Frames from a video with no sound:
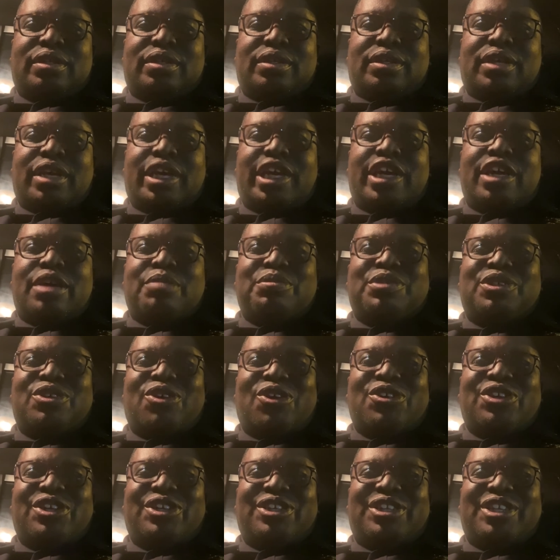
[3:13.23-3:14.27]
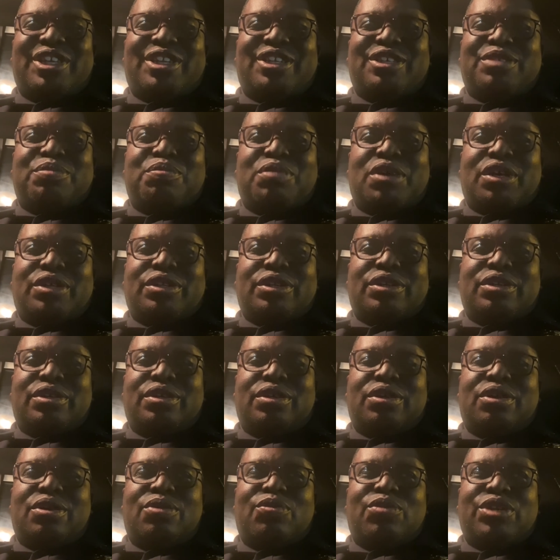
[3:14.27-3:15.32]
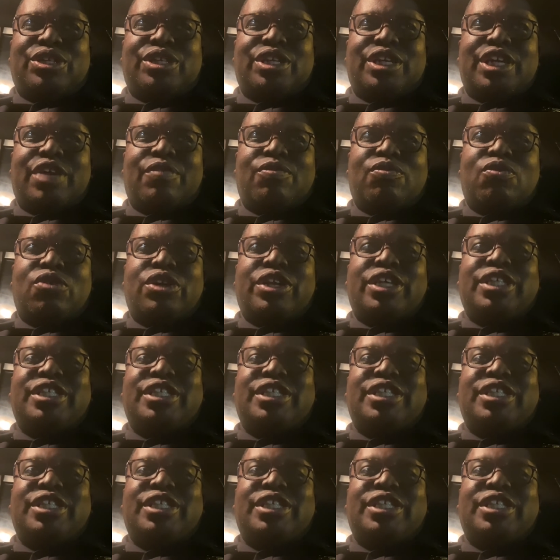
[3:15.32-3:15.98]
Hey, I'm Sergeant Dennis Buckner, wishing everyone a